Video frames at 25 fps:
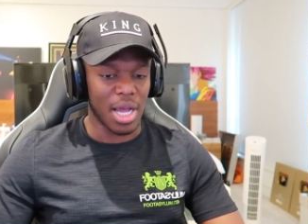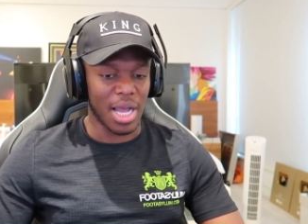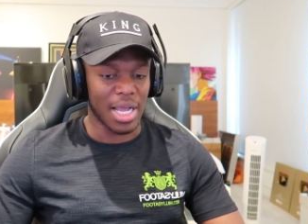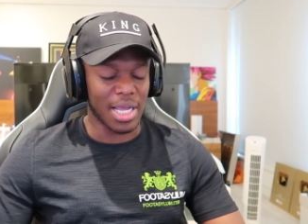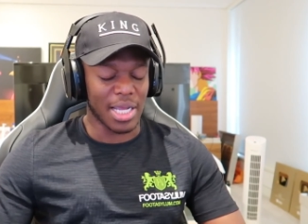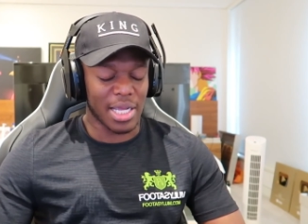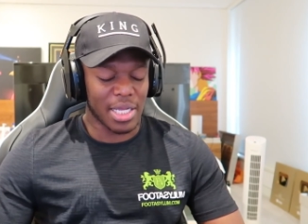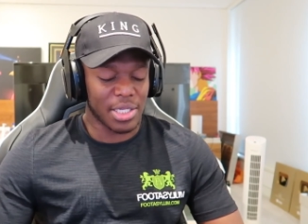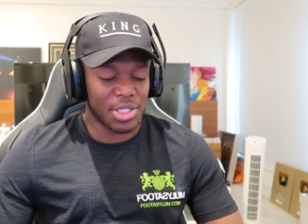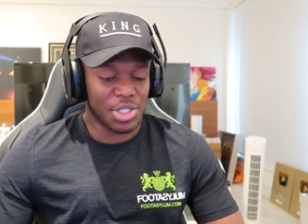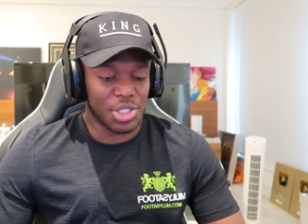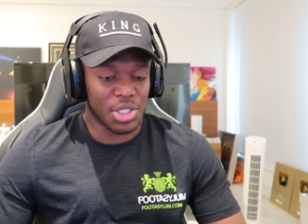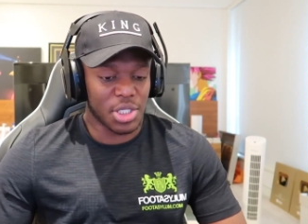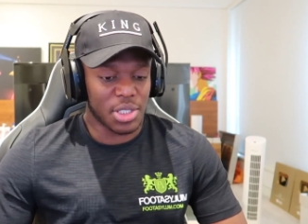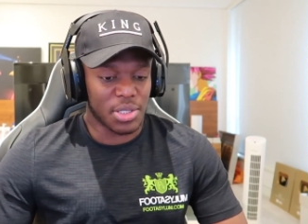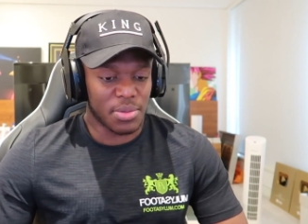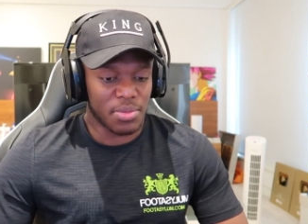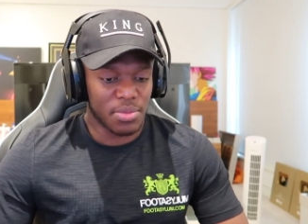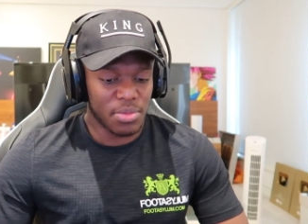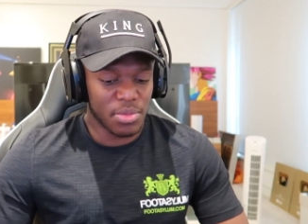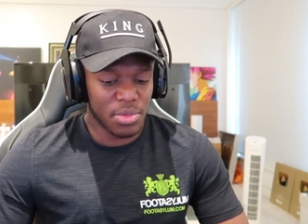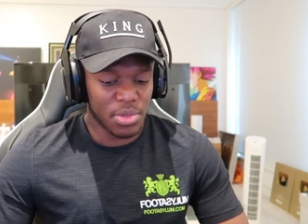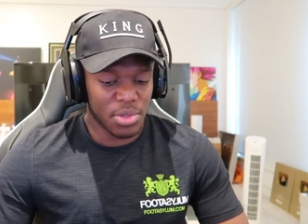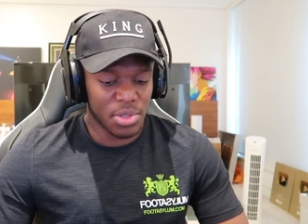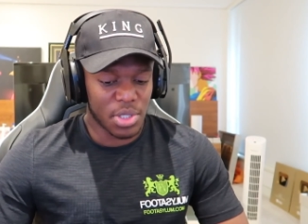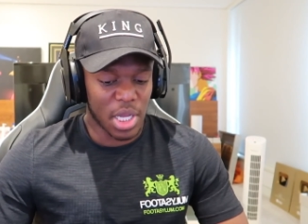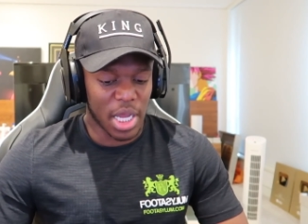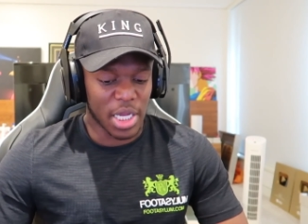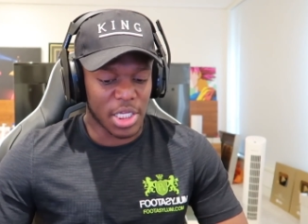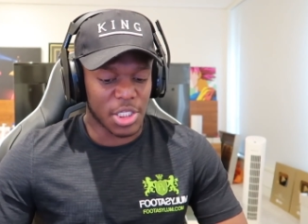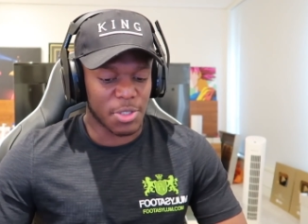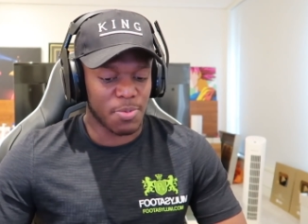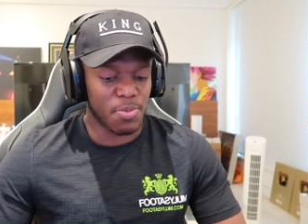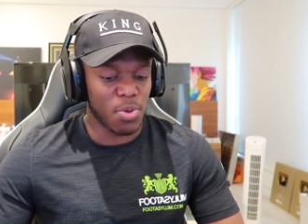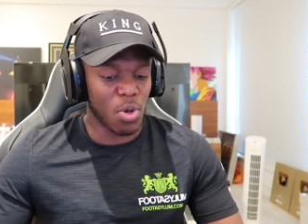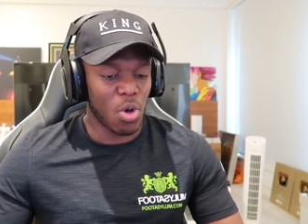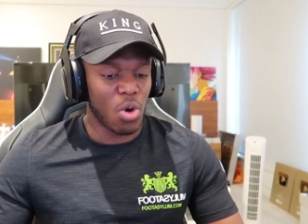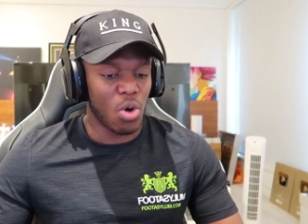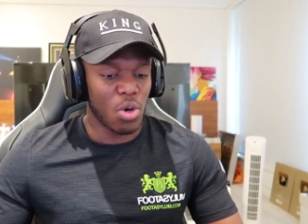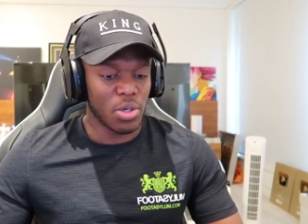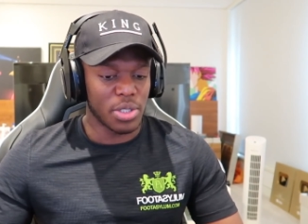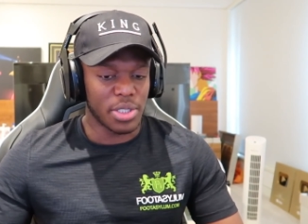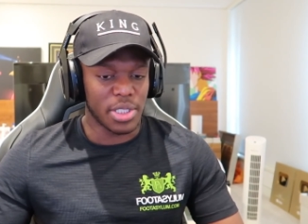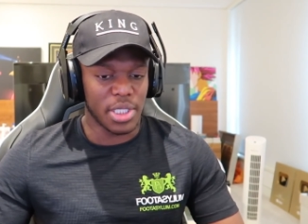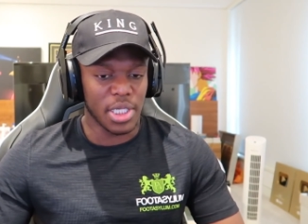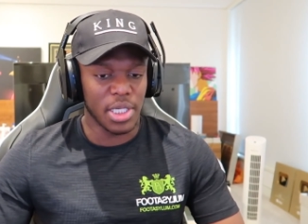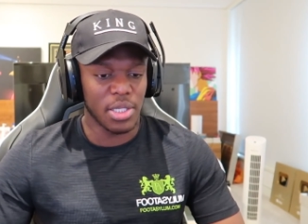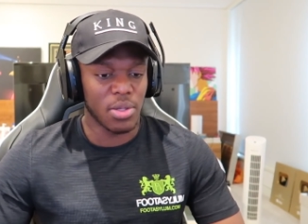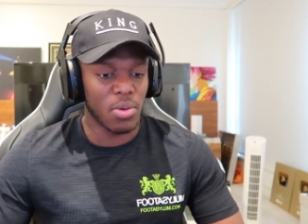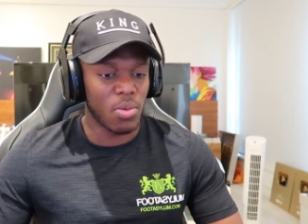I guess, just explore,
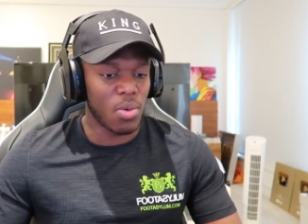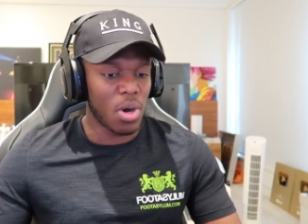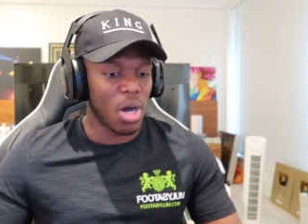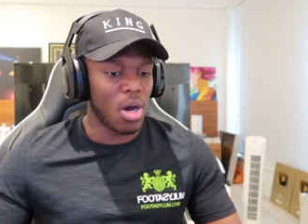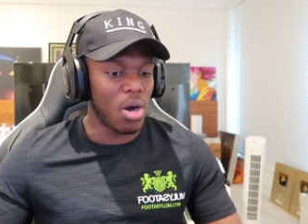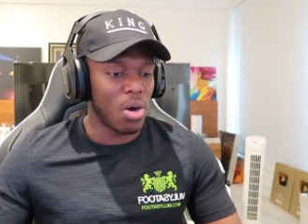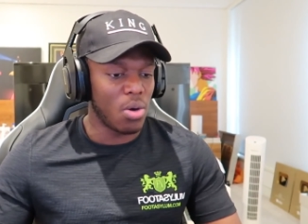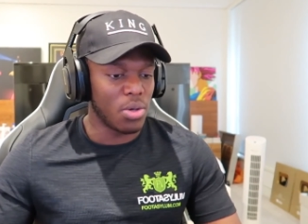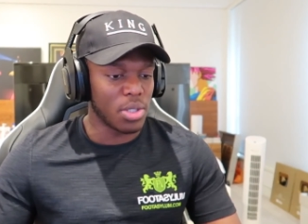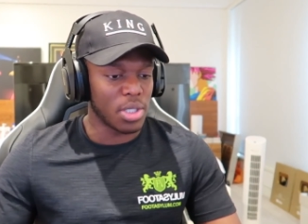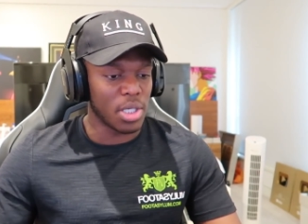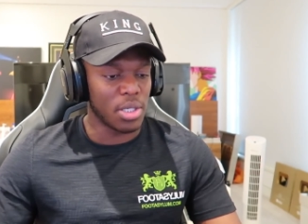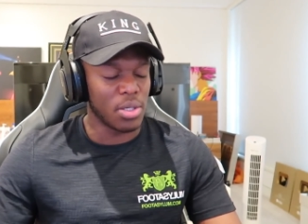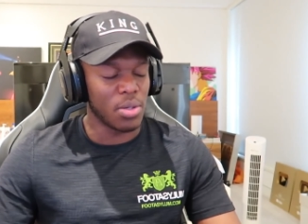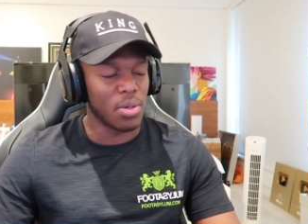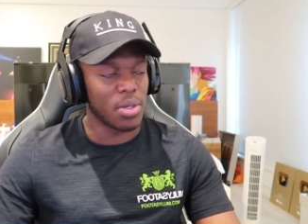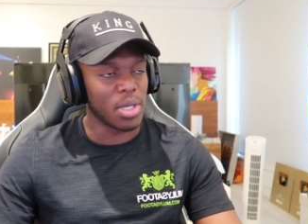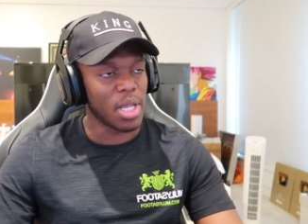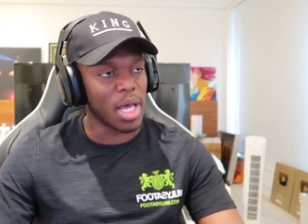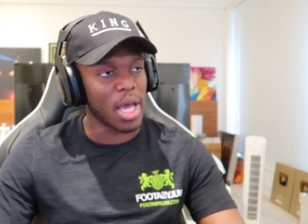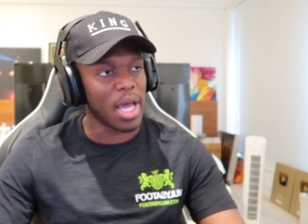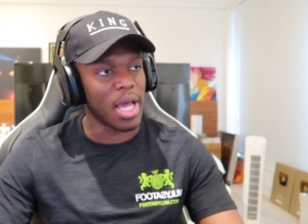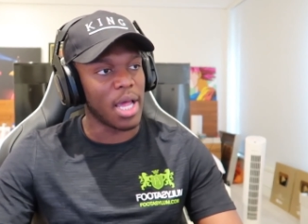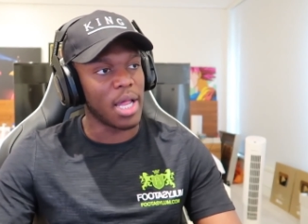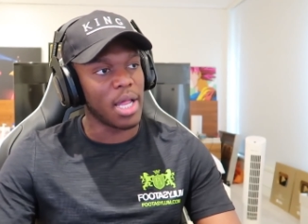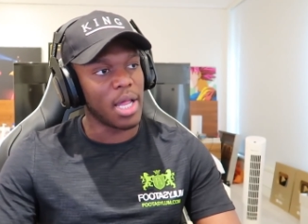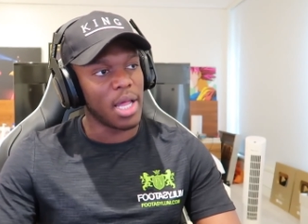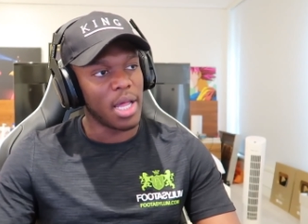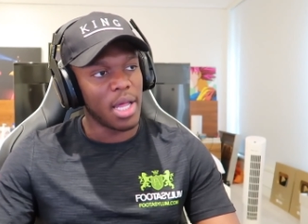see the world and all that.